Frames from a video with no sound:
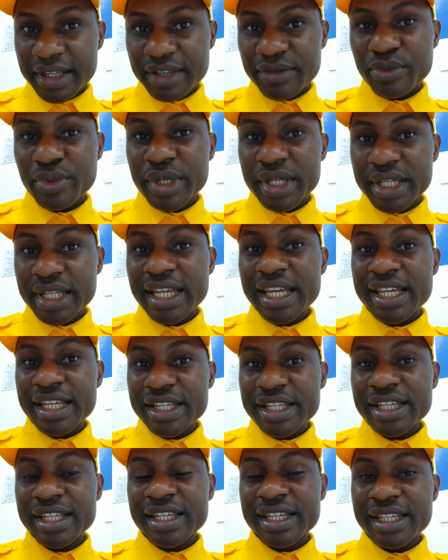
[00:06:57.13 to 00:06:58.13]
with
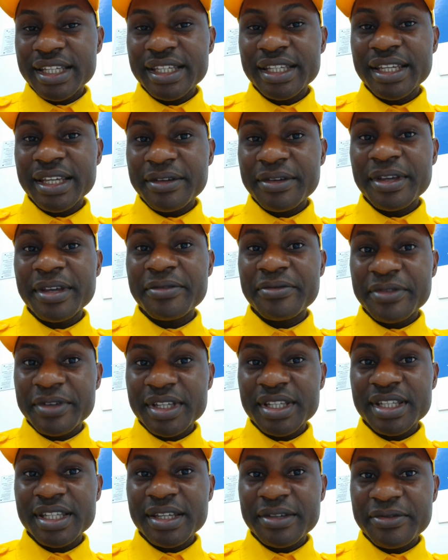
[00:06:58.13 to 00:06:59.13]

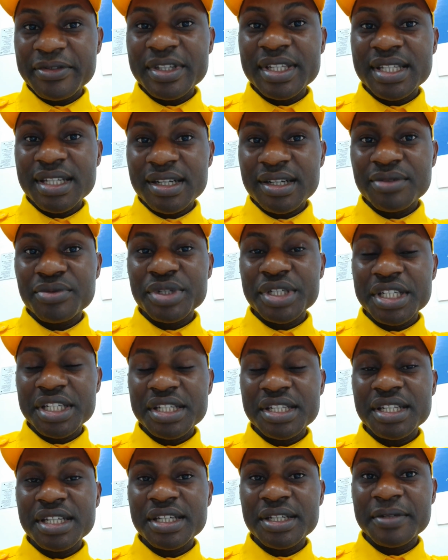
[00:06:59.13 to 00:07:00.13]
a visa, which
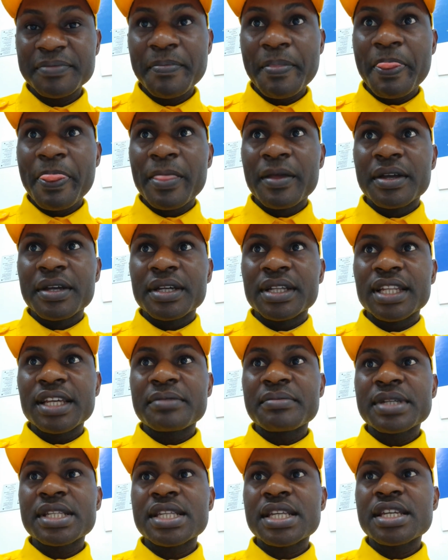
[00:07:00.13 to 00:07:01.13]
is let
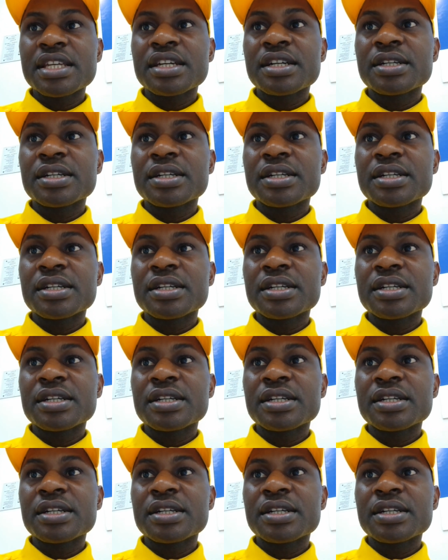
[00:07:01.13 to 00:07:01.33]
me say